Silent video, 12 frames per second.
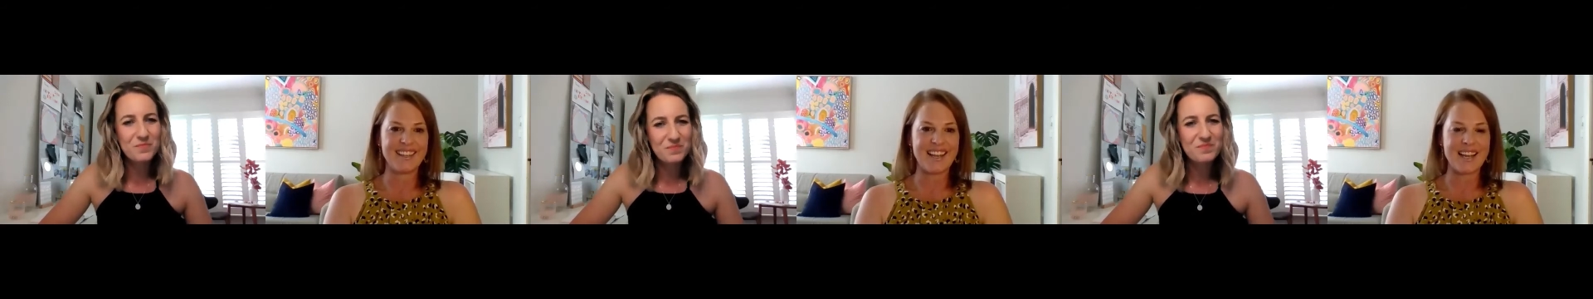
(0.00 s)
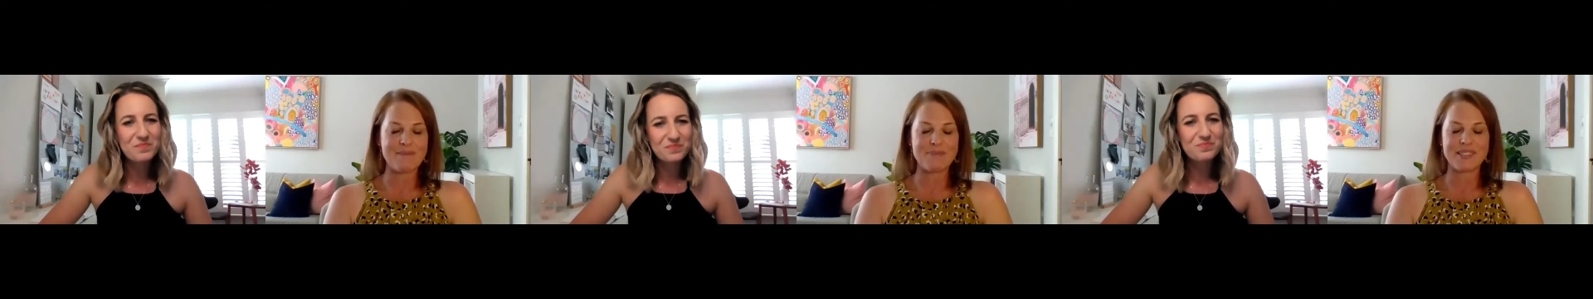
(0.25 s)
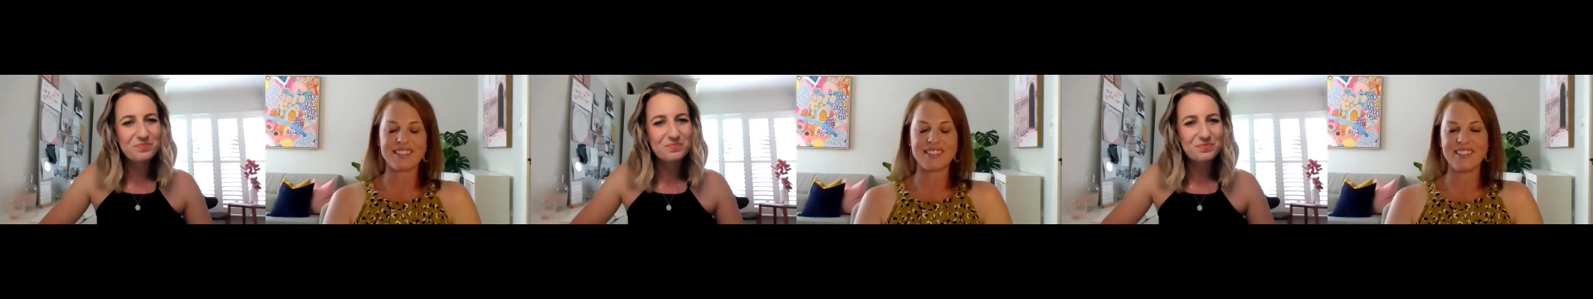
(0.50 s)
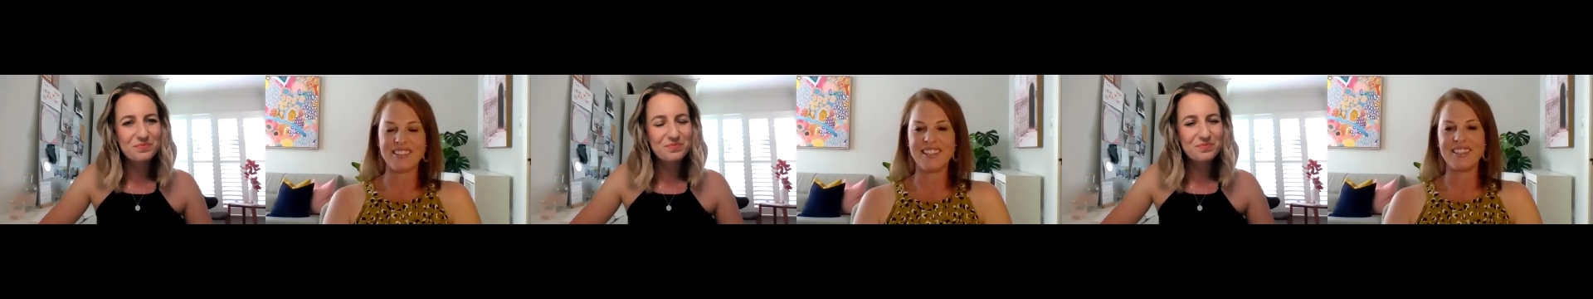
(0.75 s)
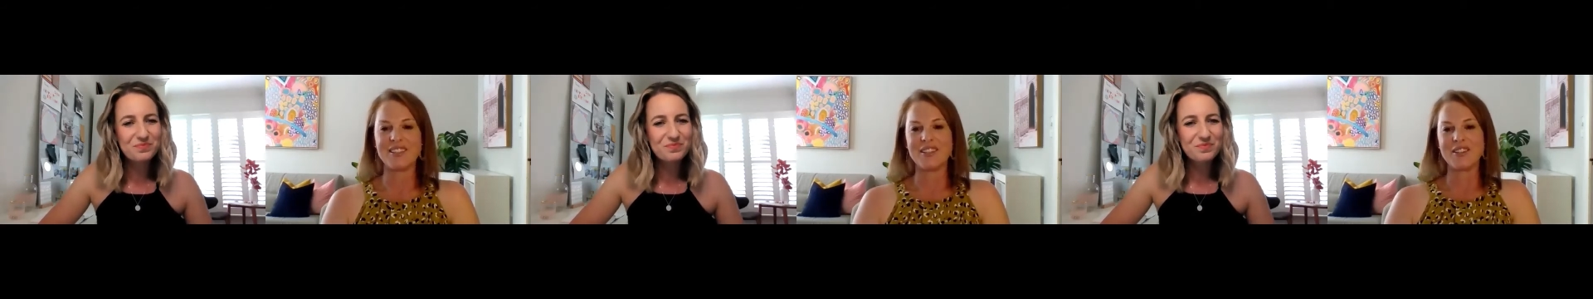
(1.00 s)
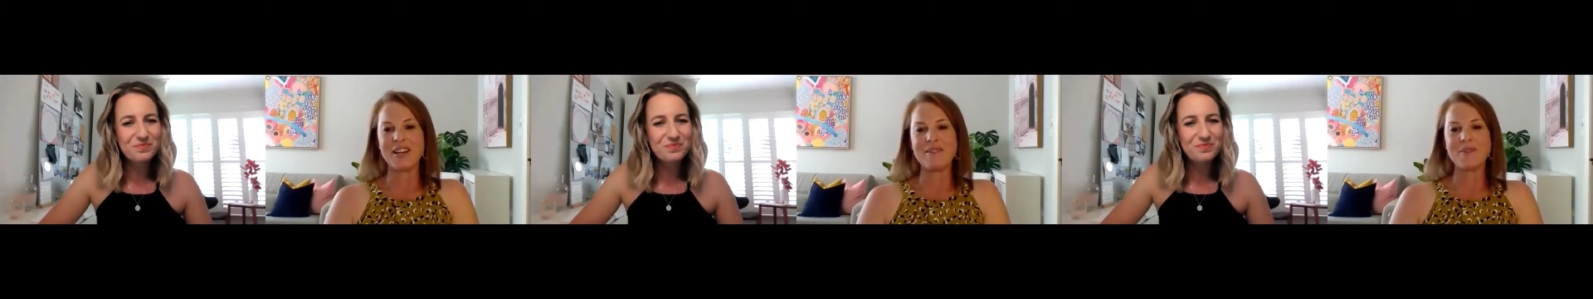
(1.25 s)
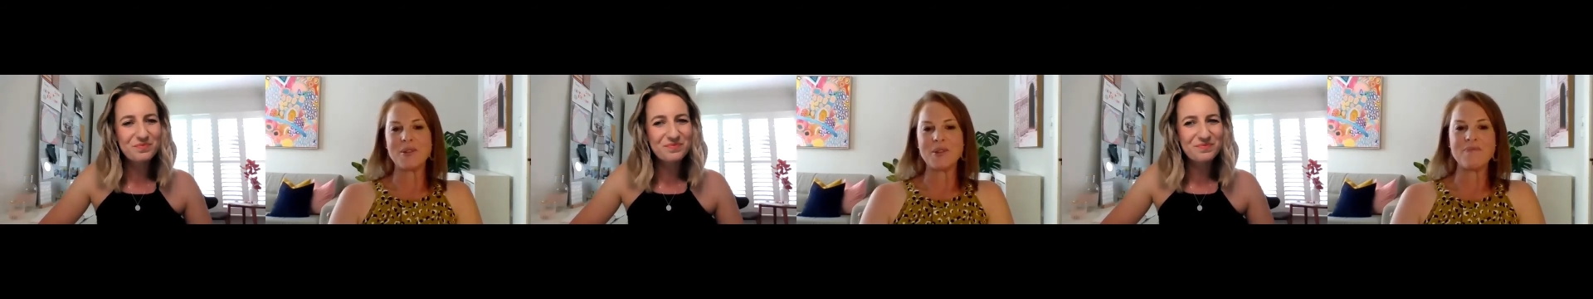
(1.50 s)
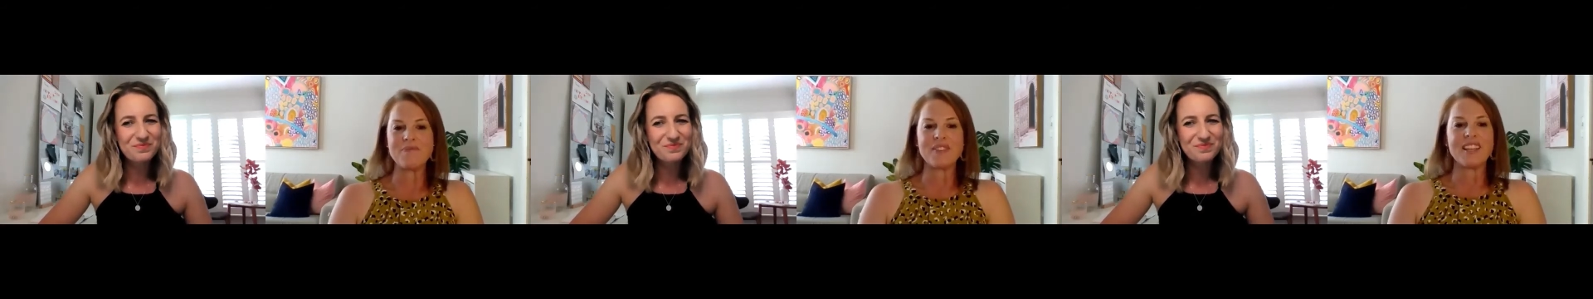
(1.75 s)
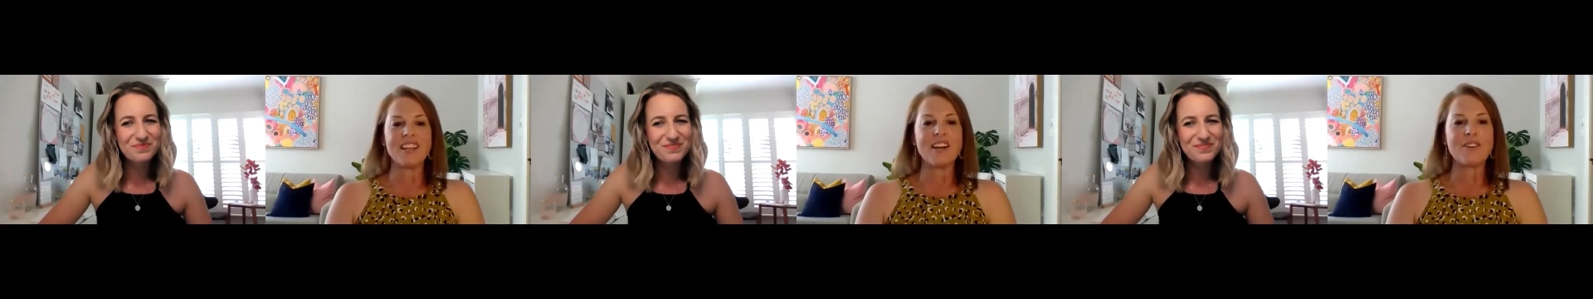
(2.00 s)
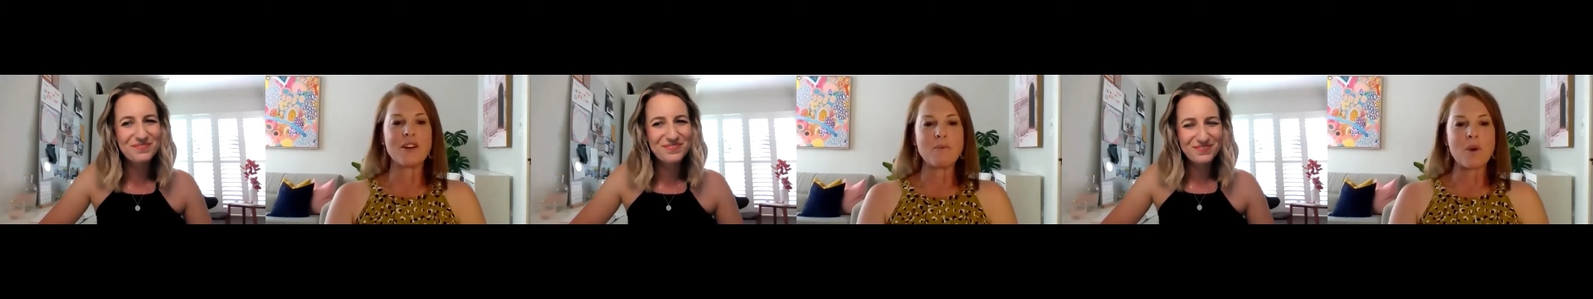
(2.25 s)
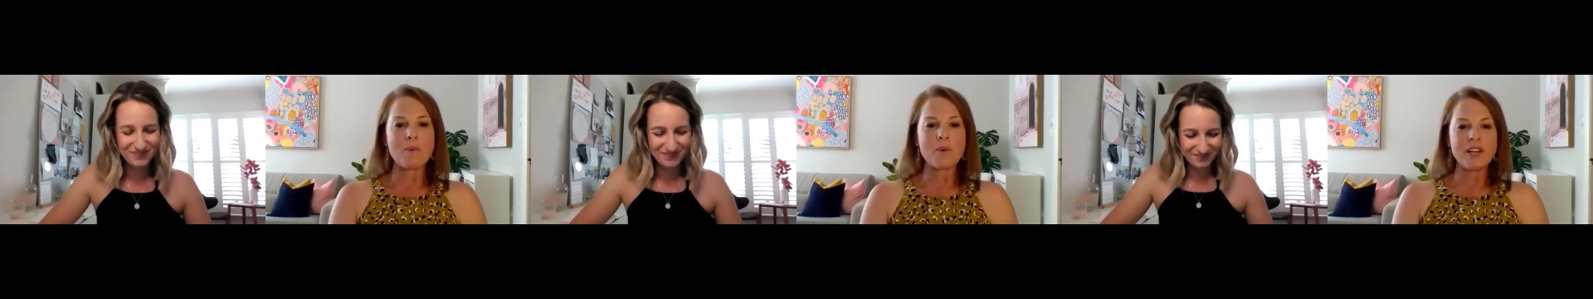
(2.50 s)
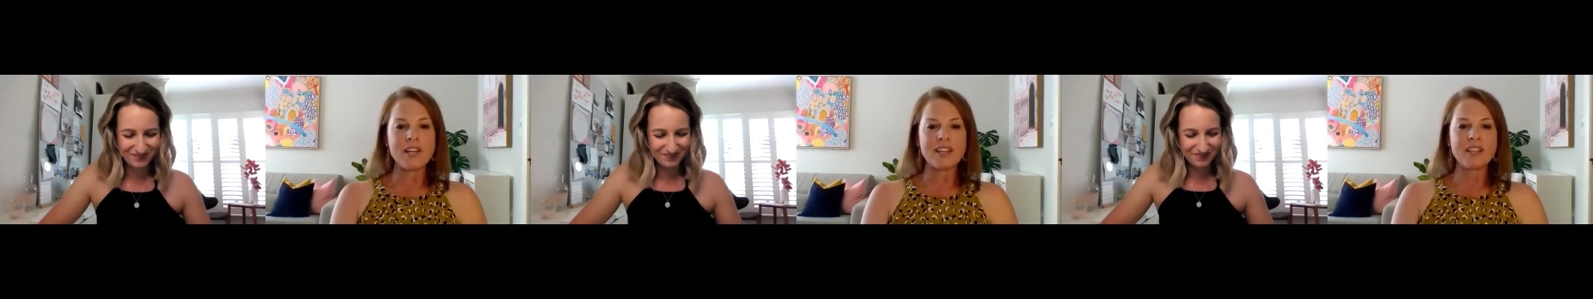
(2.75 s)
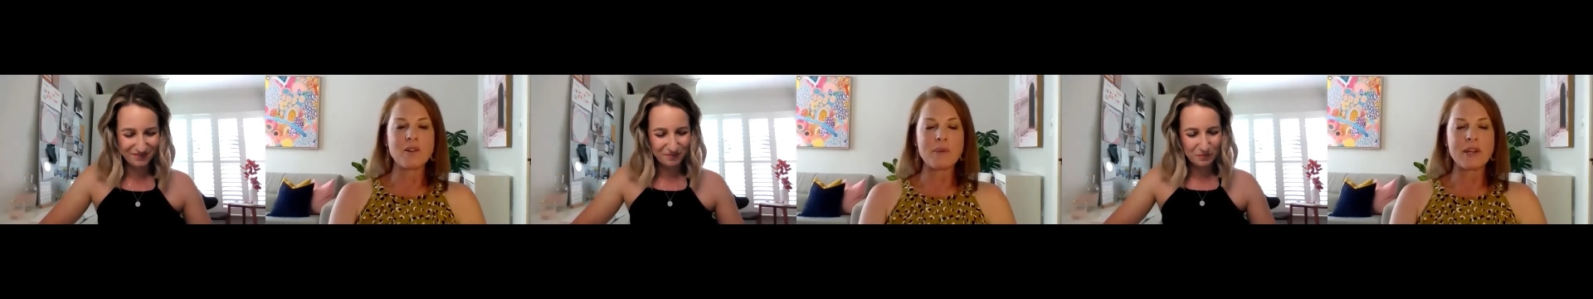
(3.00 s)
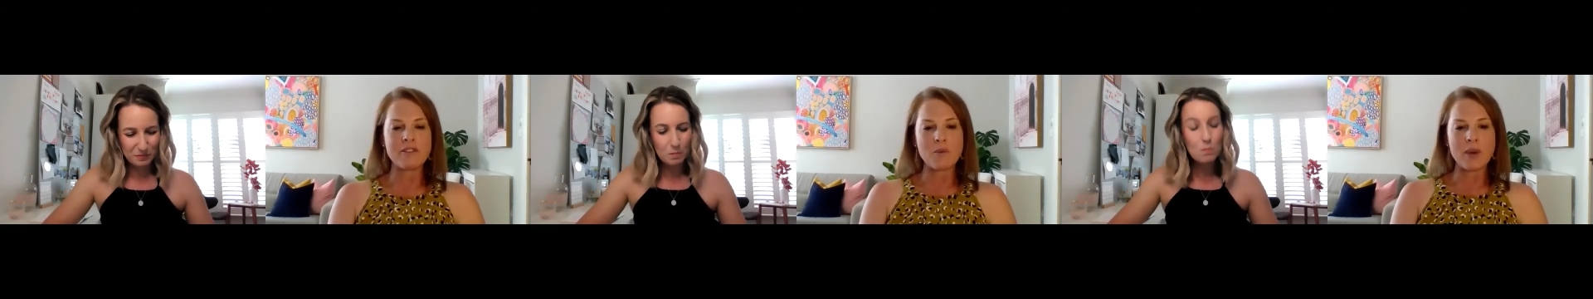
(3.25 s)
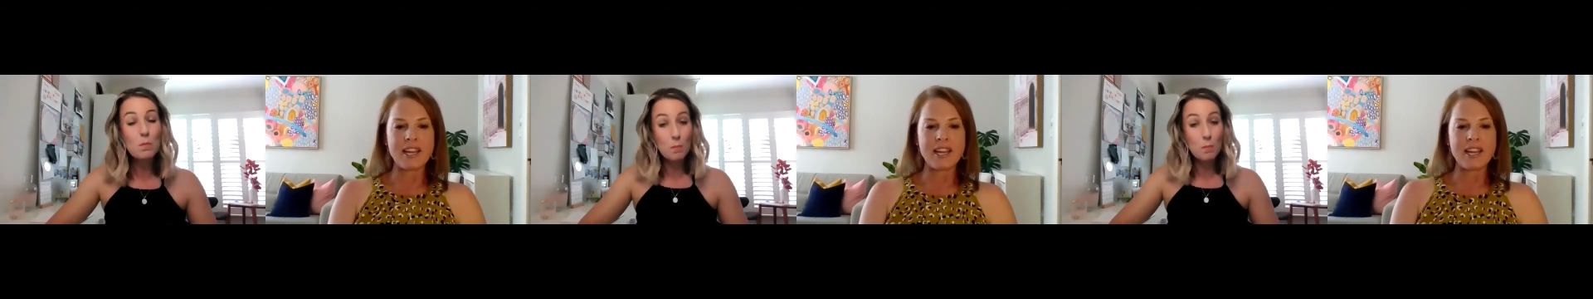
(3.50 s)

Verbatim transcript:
Speaker 1: absolutely could agree more all right while we're in a little bit of a wet